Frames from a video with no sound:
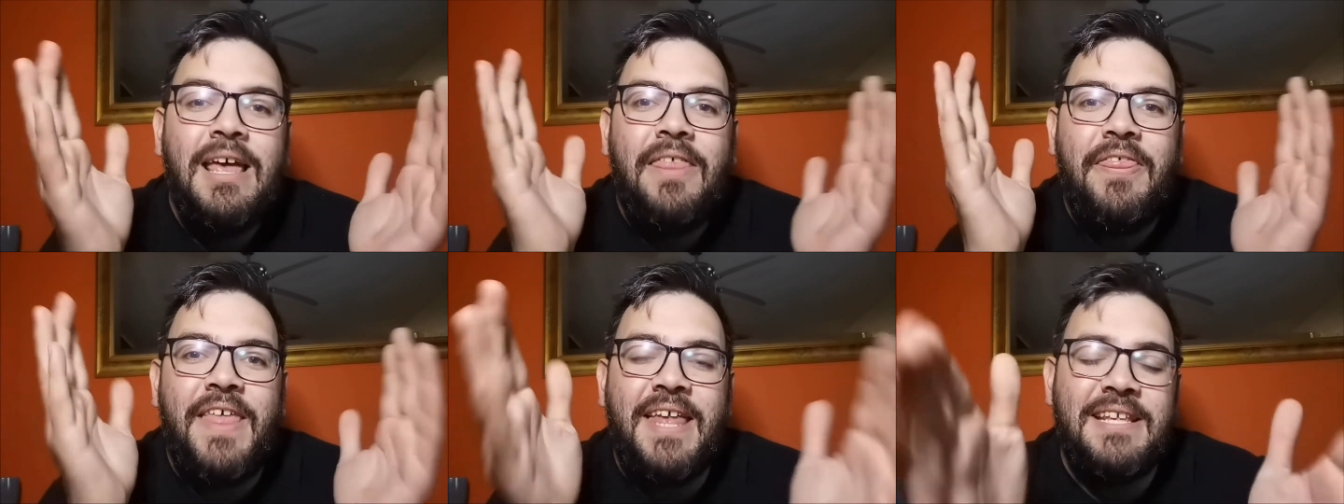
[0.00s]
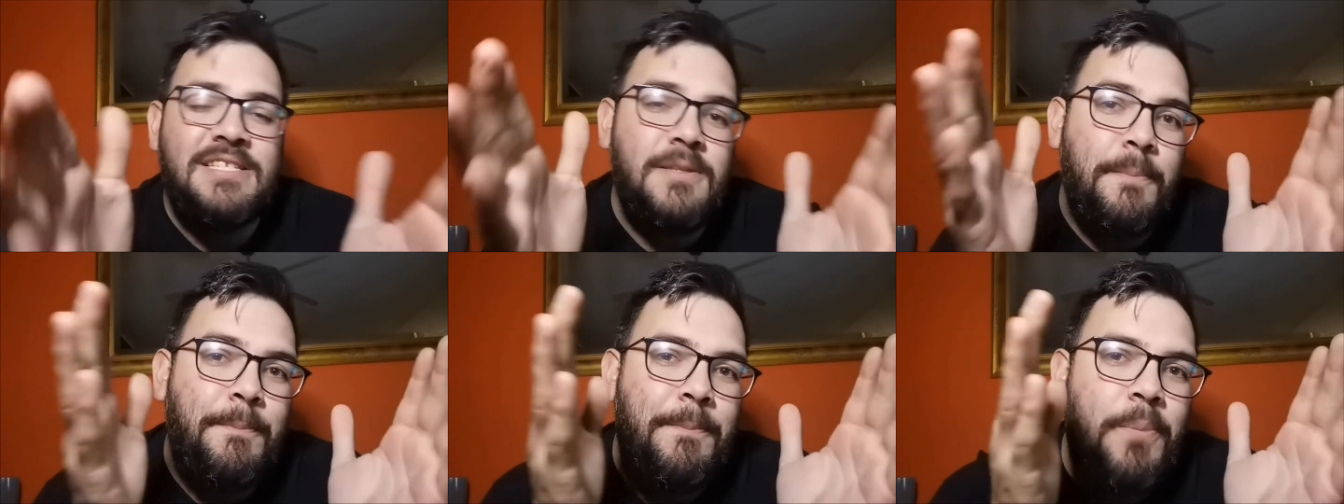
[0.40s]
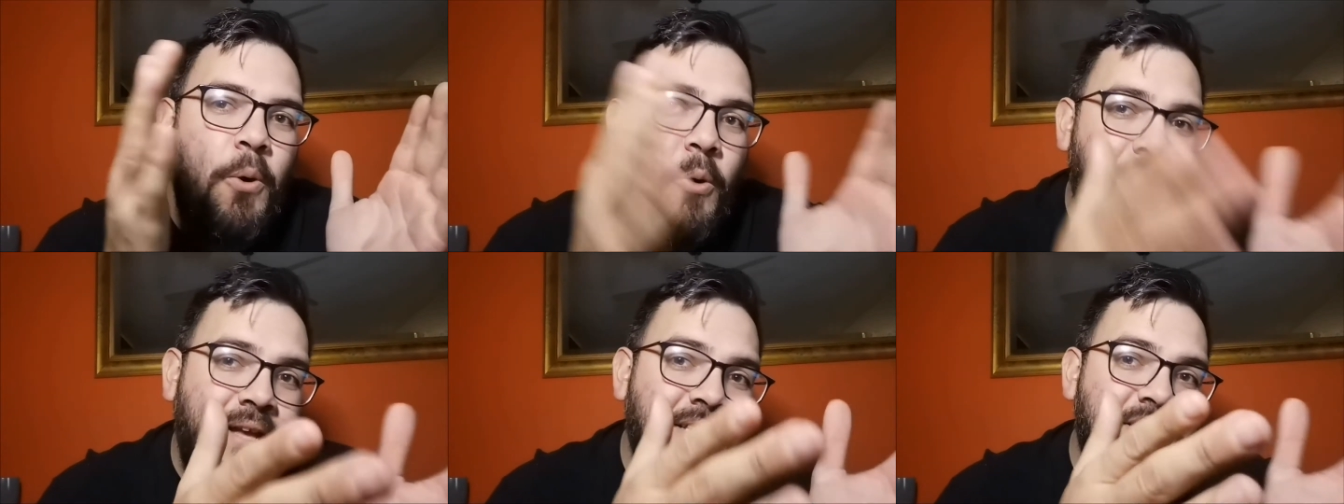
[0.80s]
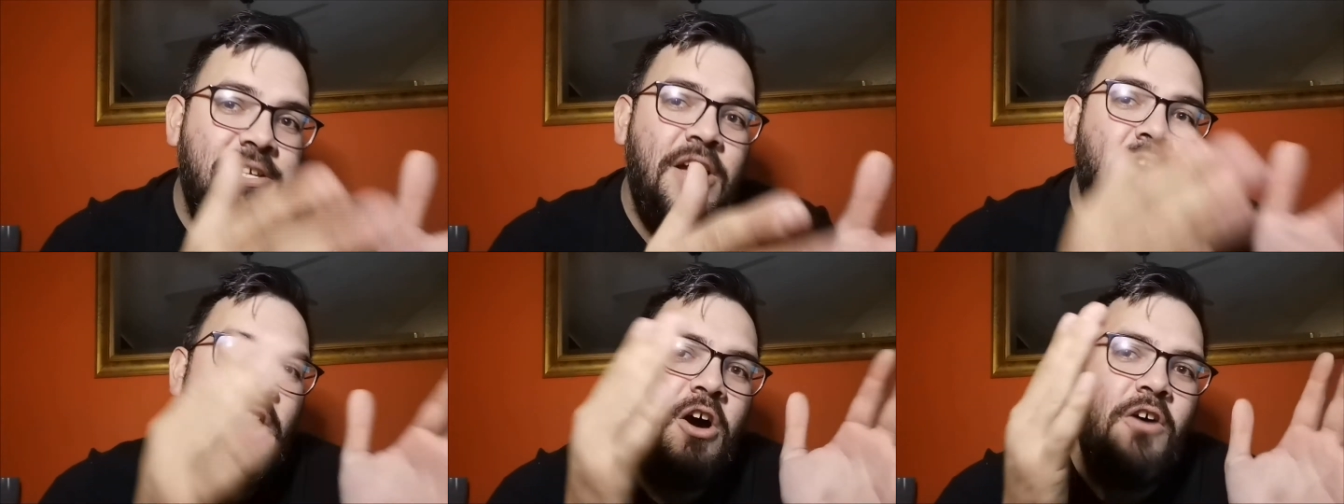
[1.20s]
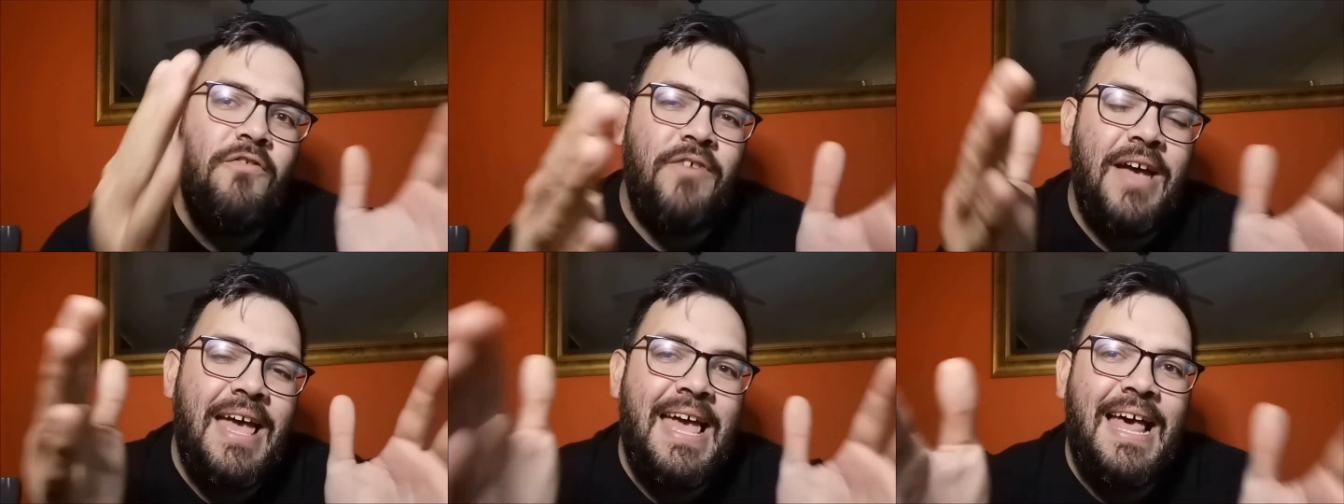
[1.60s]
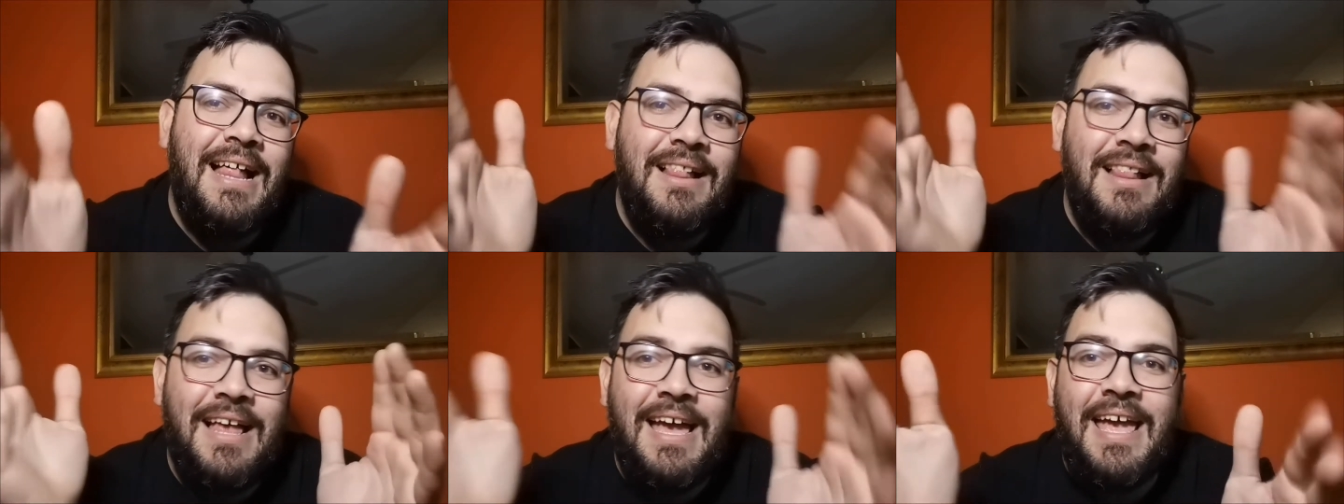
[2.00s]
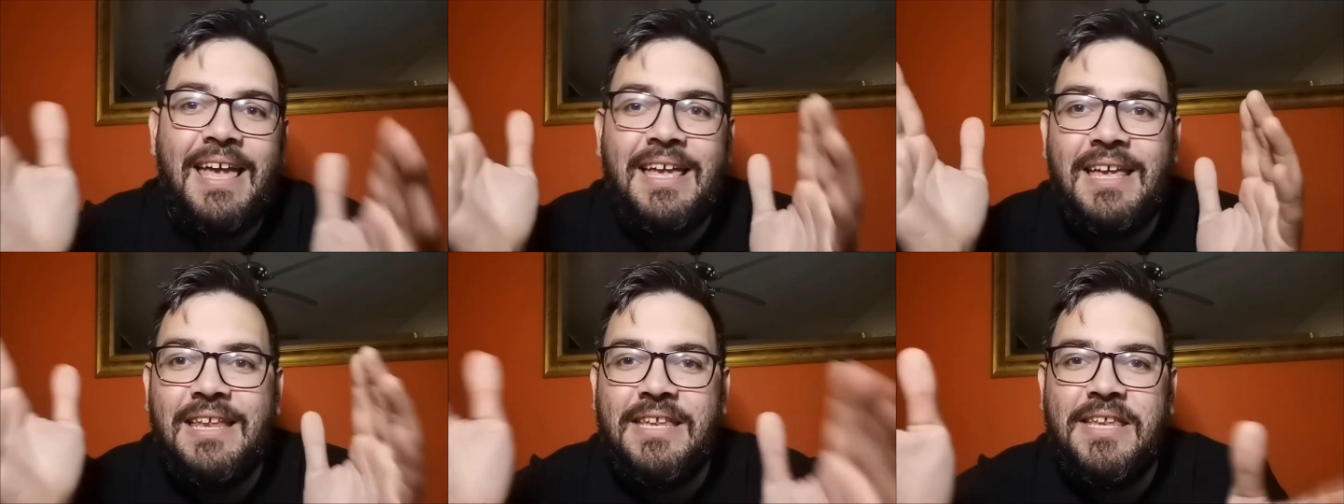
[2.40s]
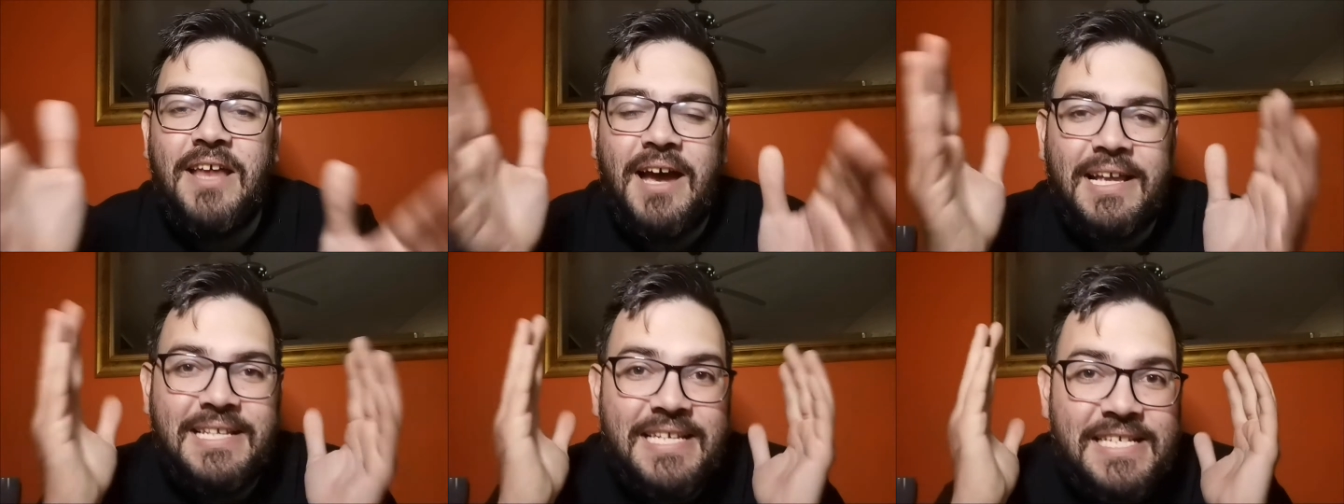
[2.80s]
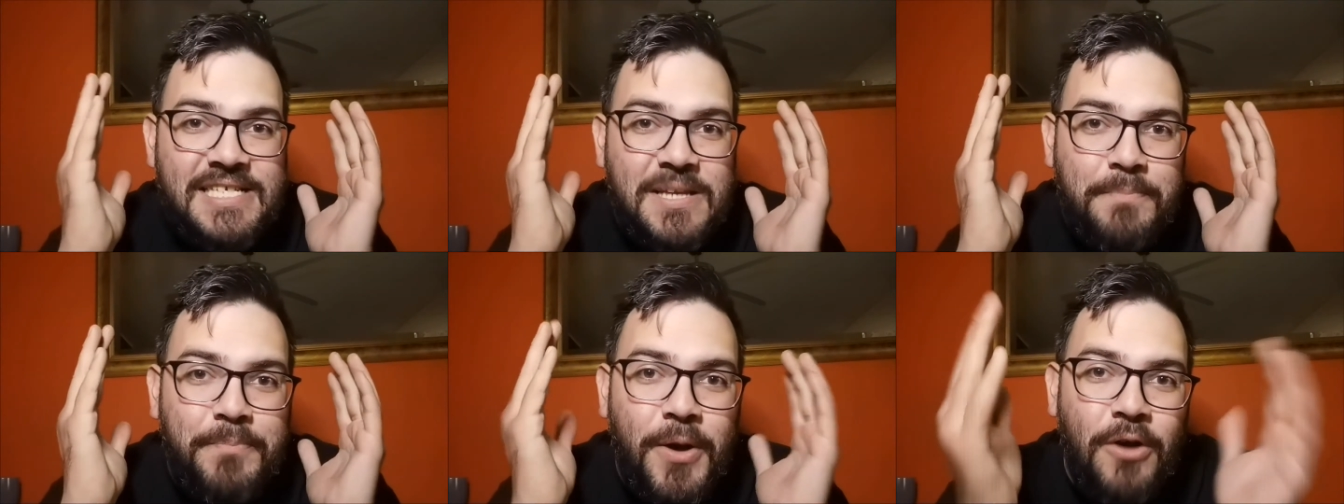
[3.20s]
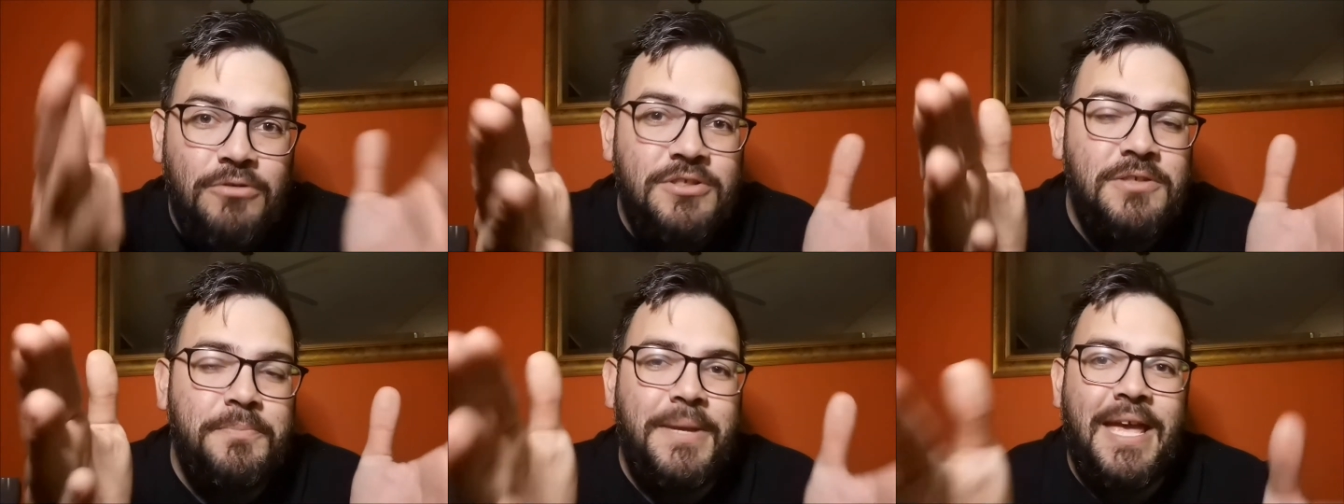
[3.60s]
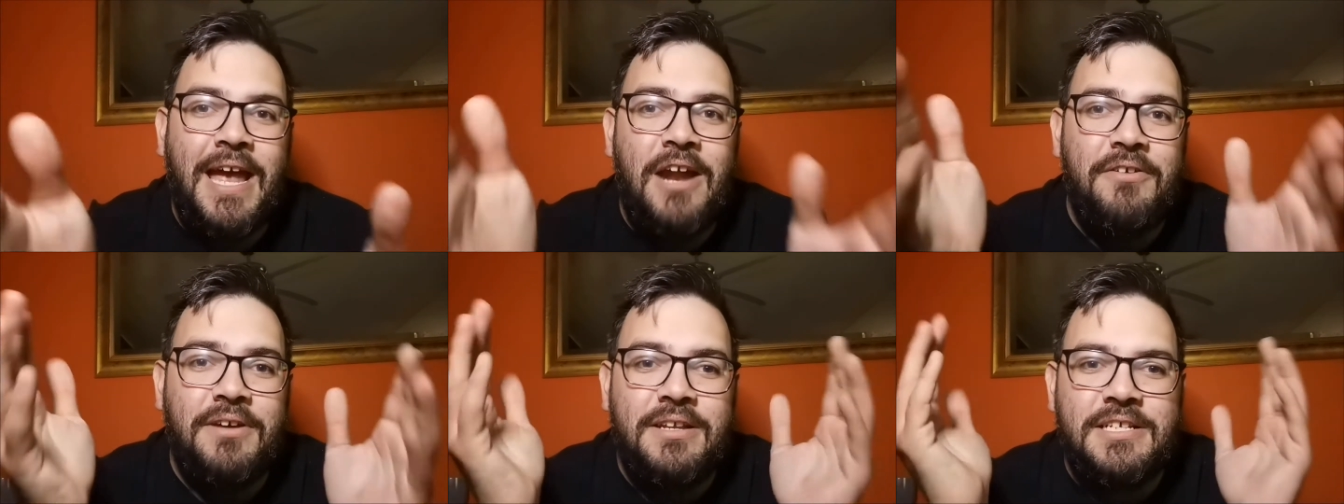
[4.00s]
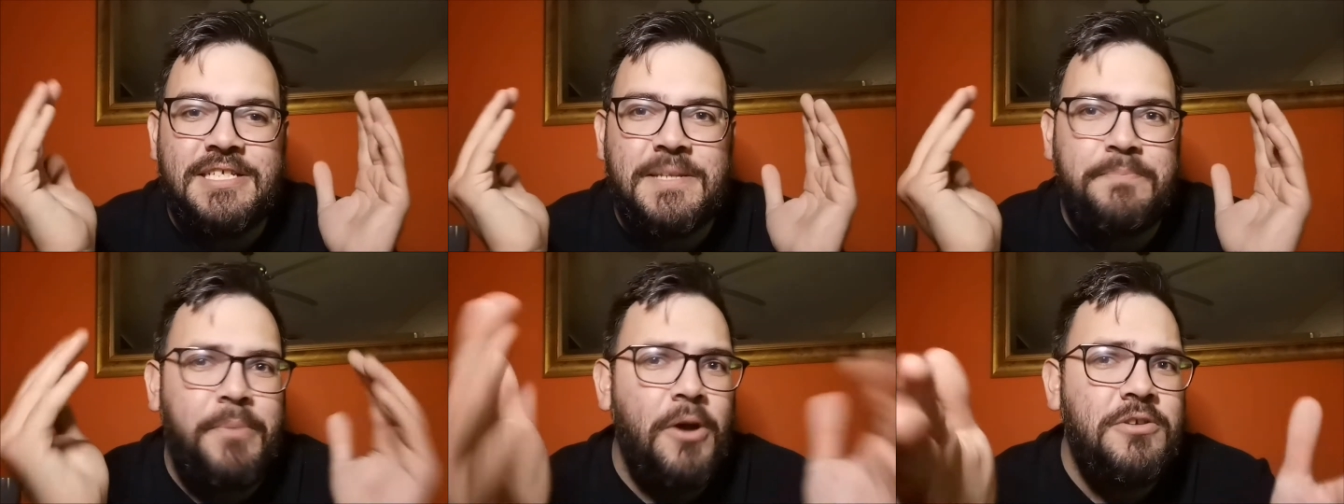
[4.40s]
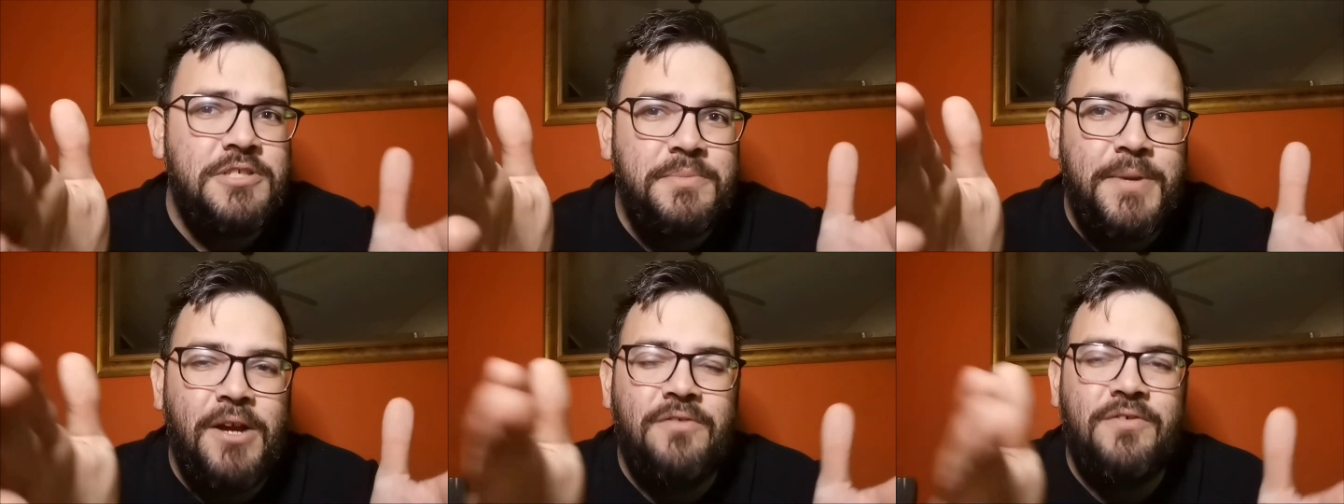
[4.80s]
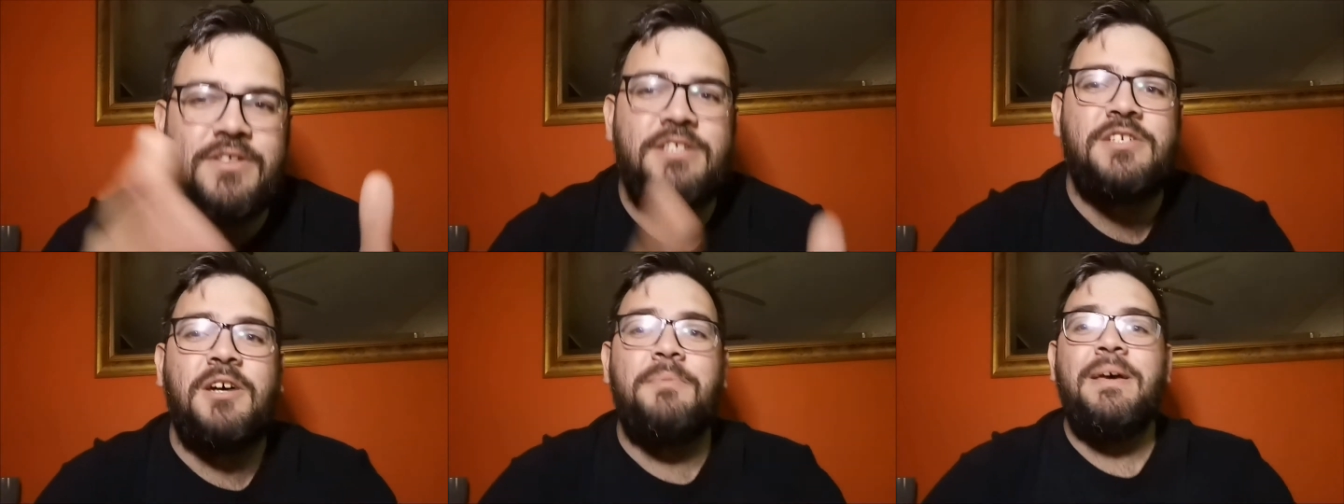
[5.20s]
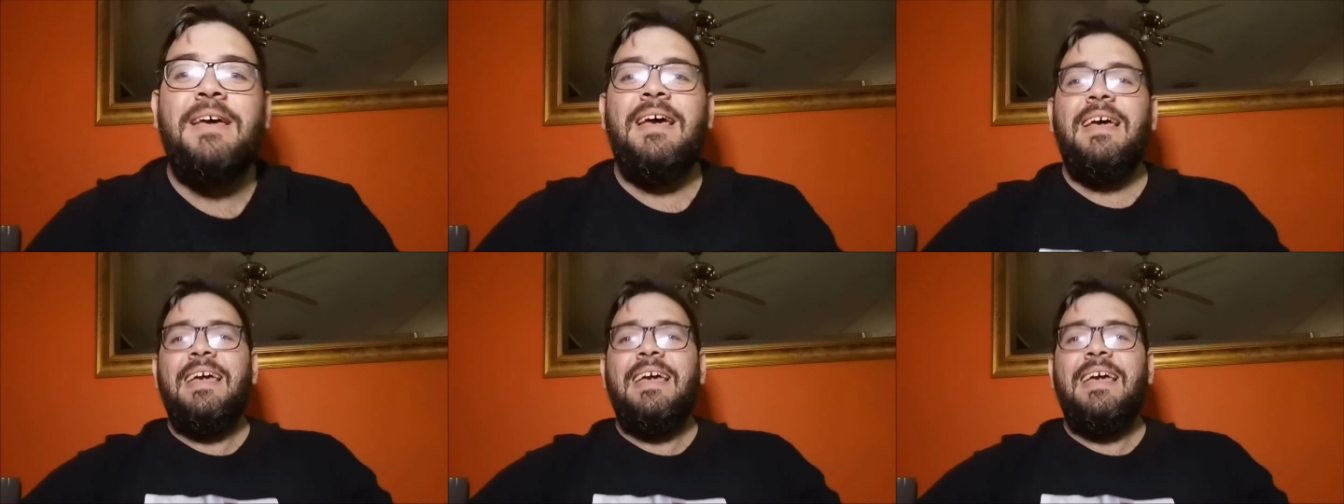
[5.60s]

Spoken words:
That is the point of LA Knight. He's supposed to be arrogant. He's supposed to be over the top.